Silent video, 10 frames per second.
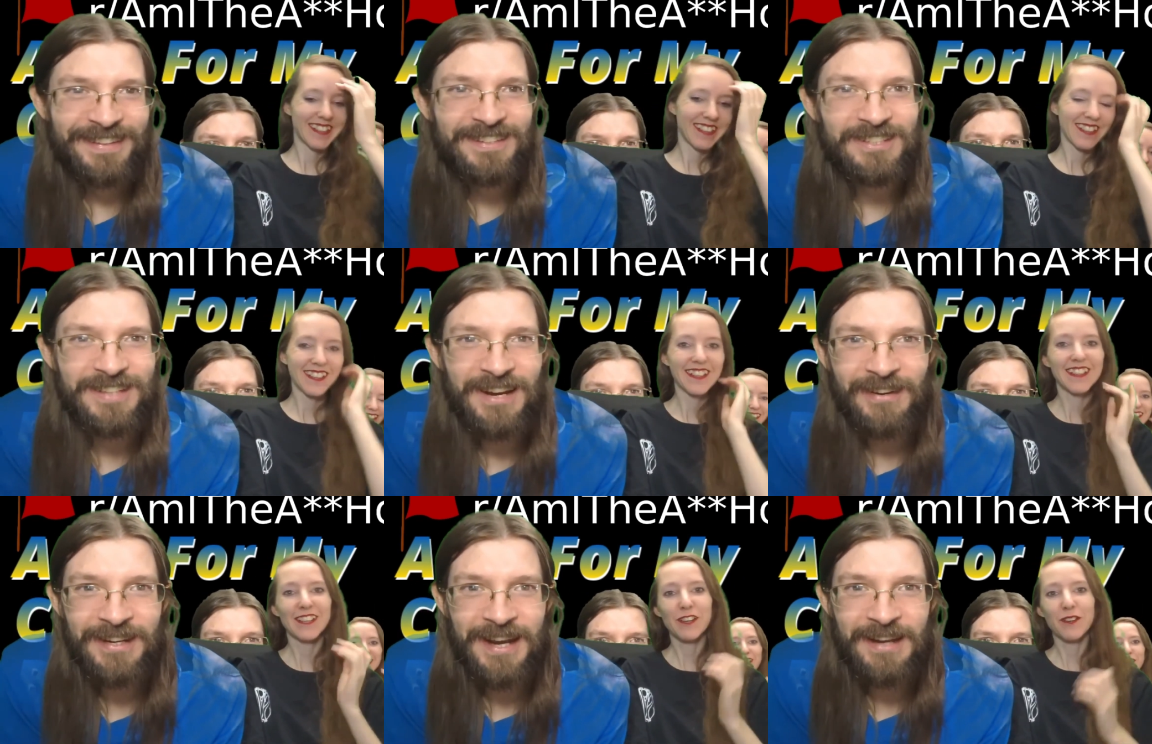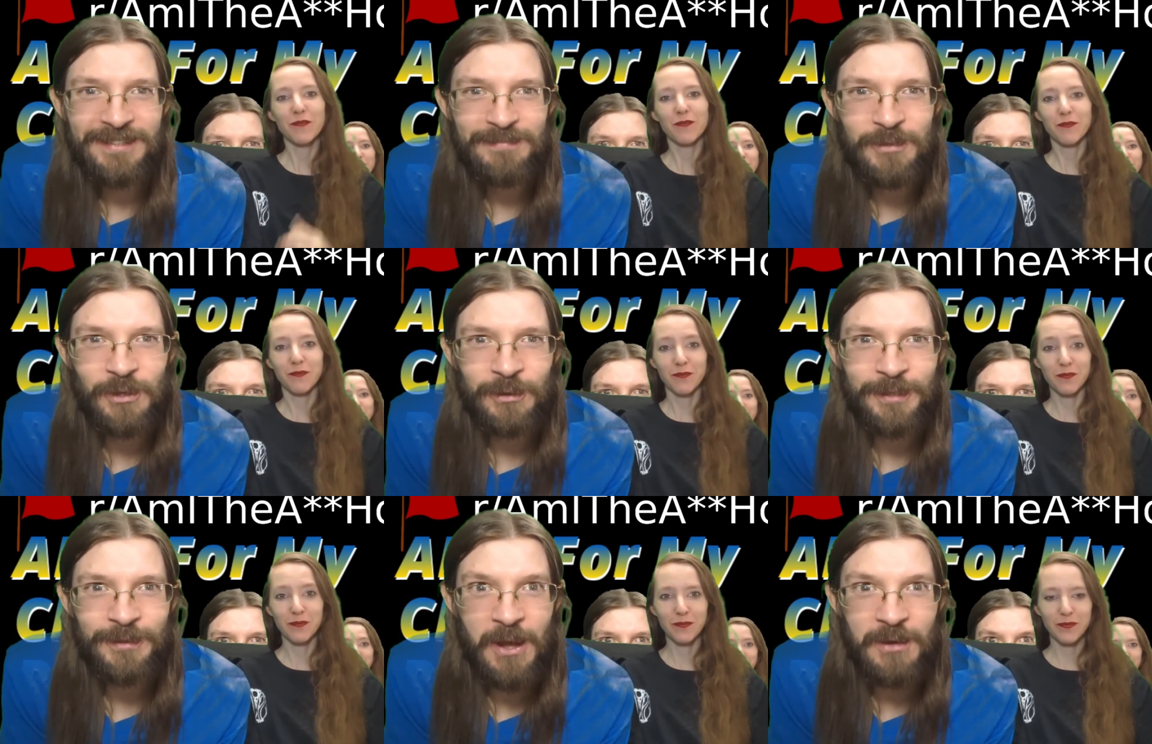Speaker 1: Just airing out some dirty
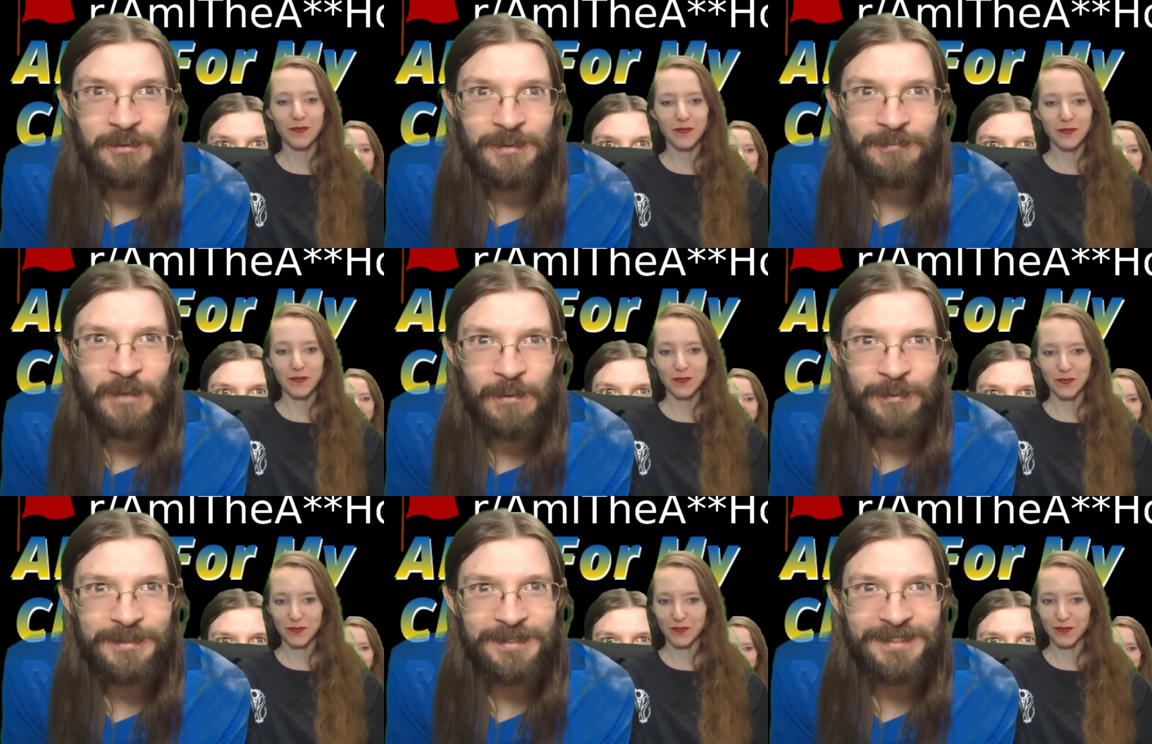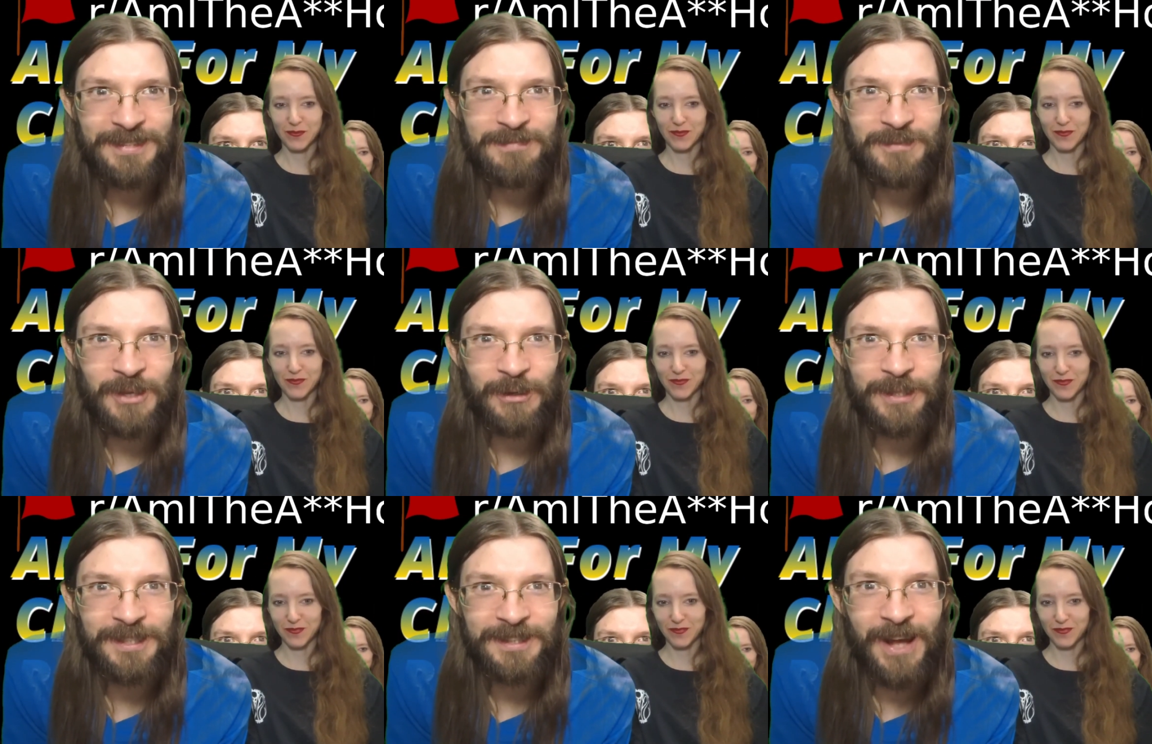laundry, folks. Some
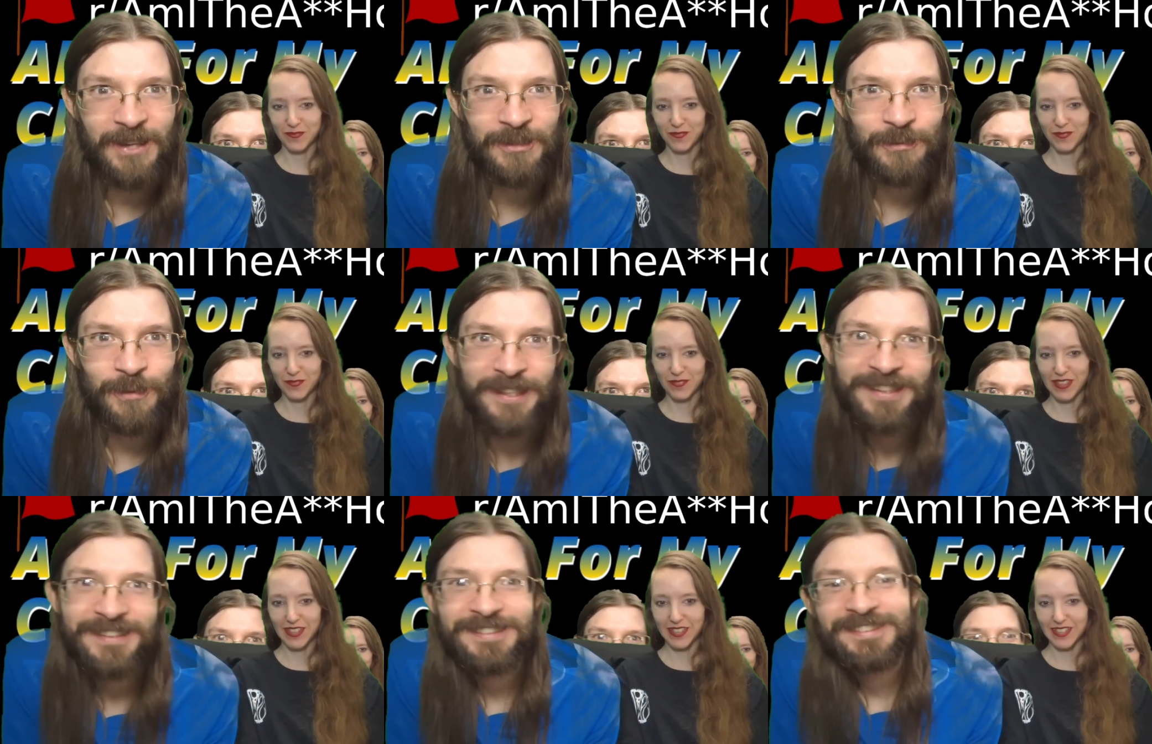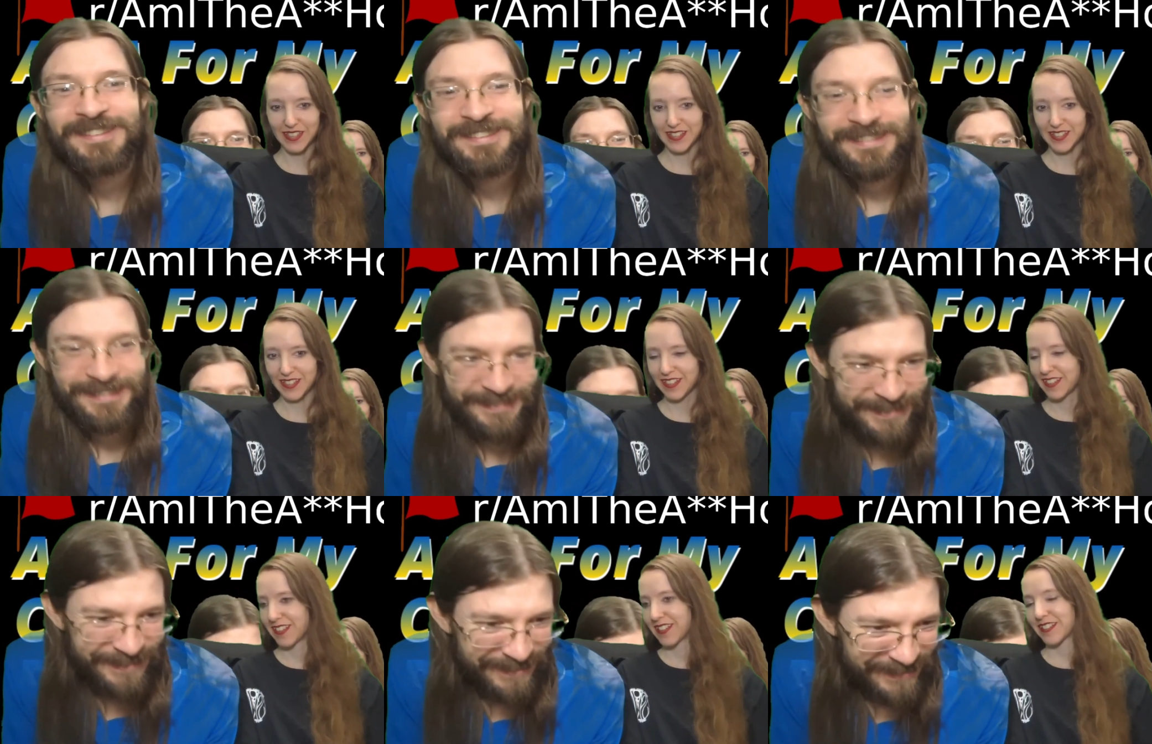dirty laundry.
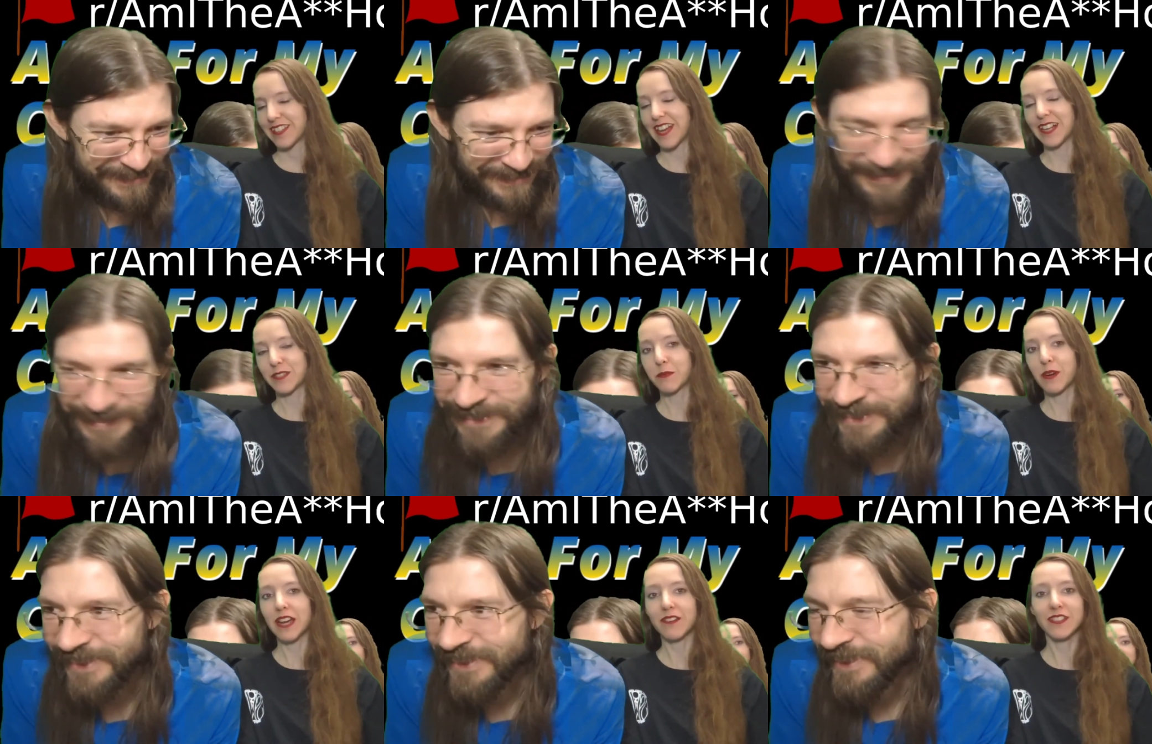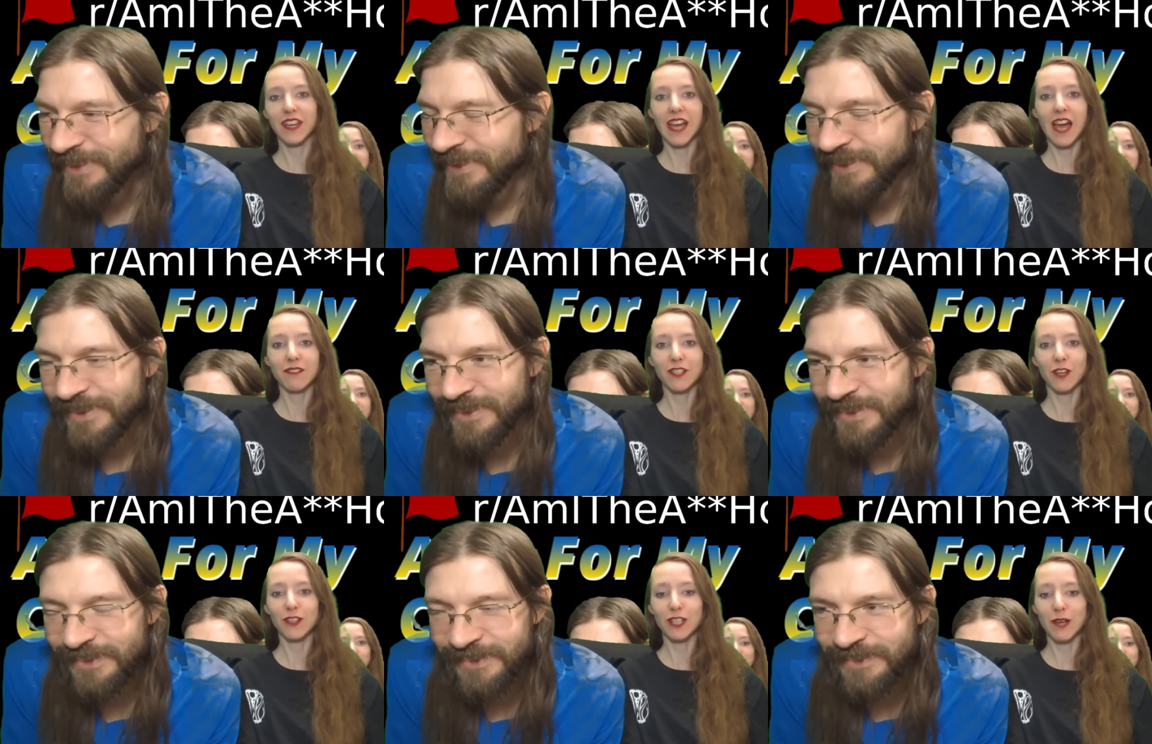
Speaker 2: Yes, Brian was like, I have to
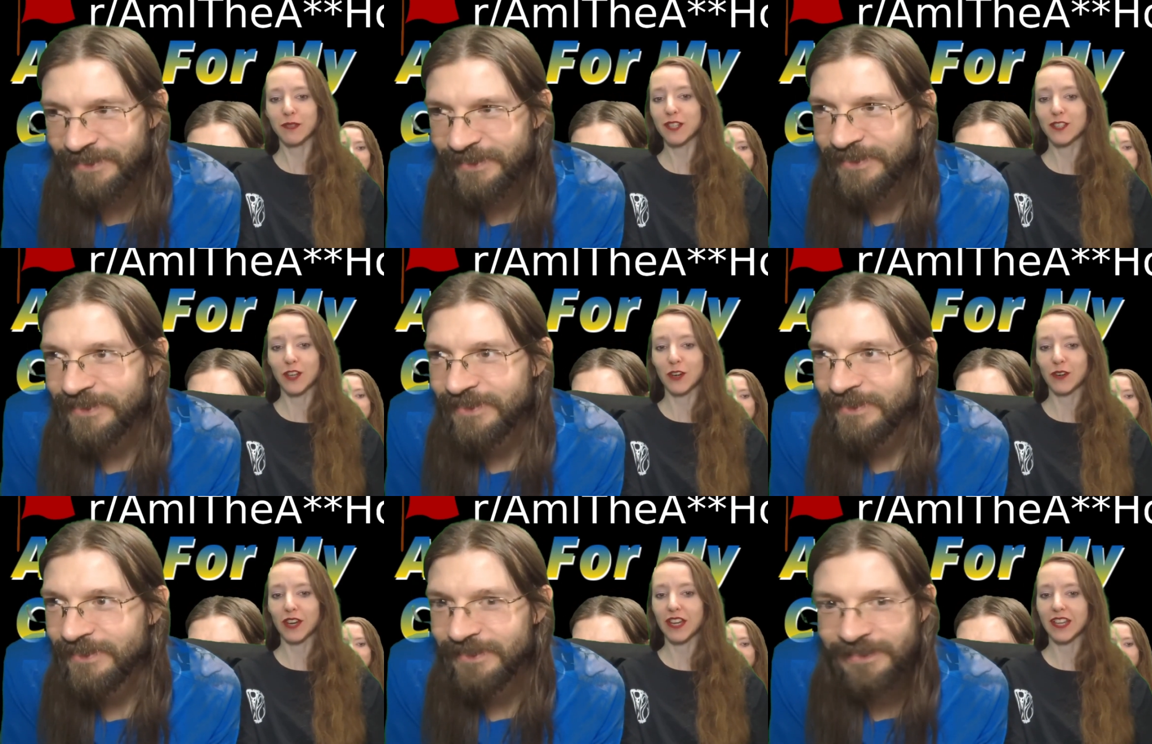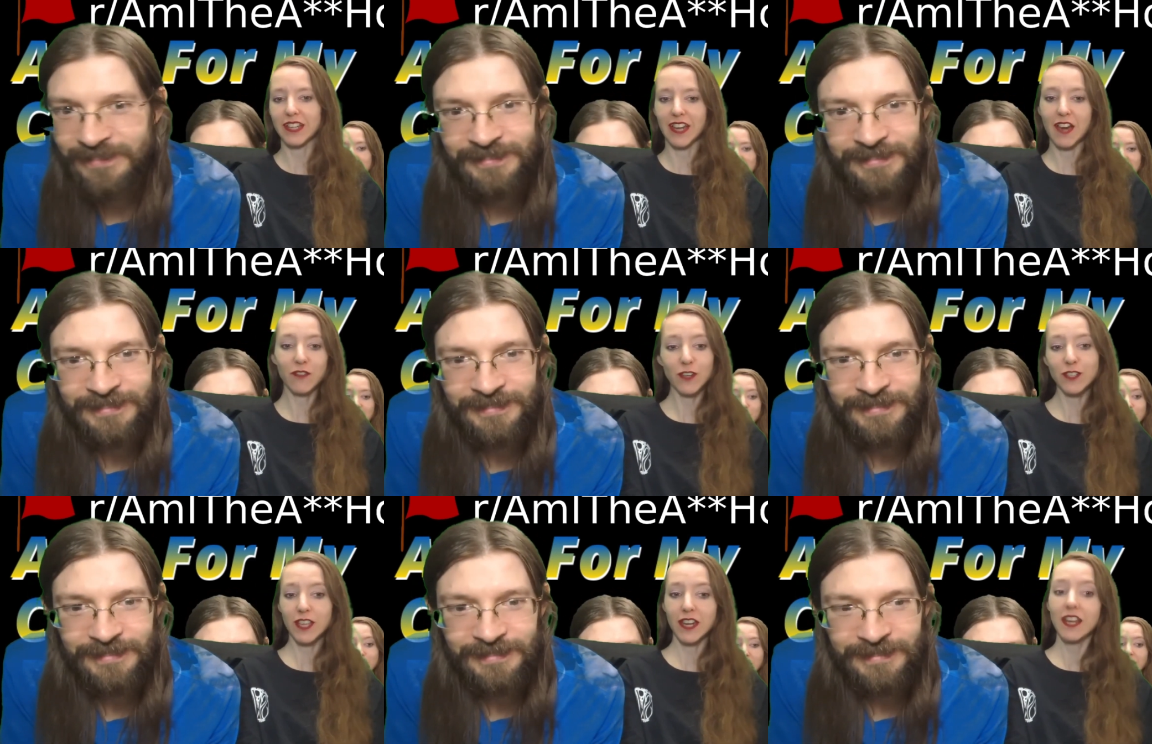go look up a joke. And I, at
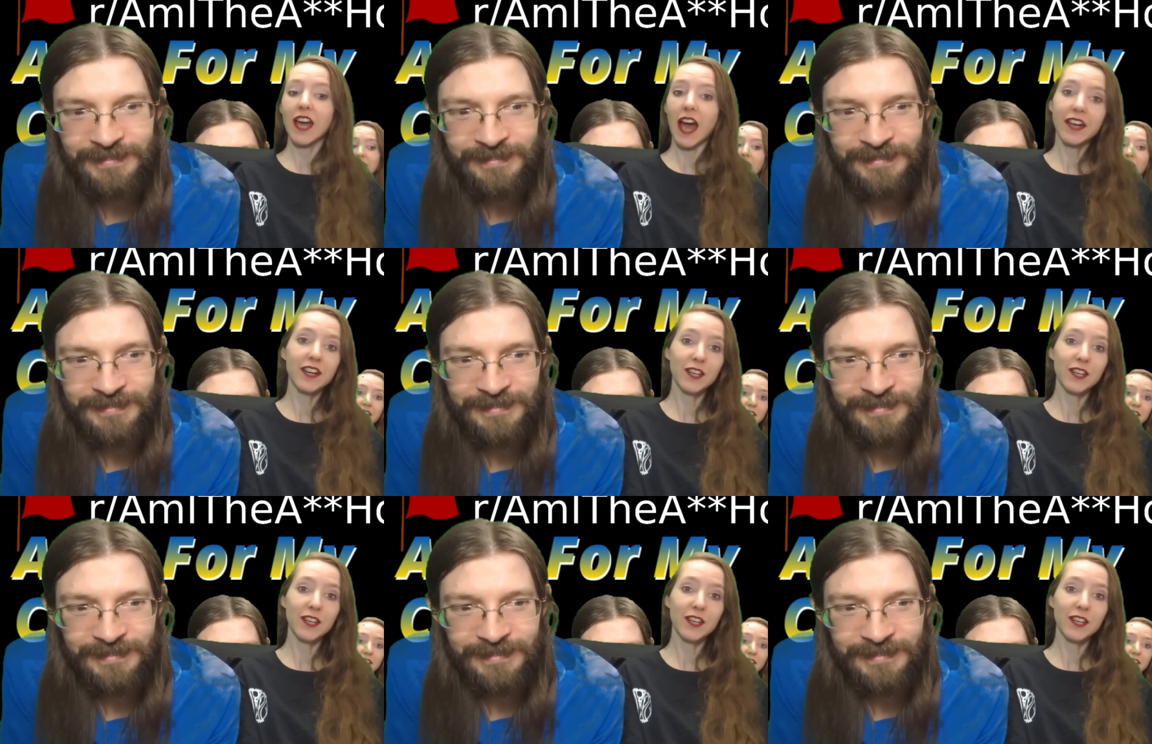first, I, I could have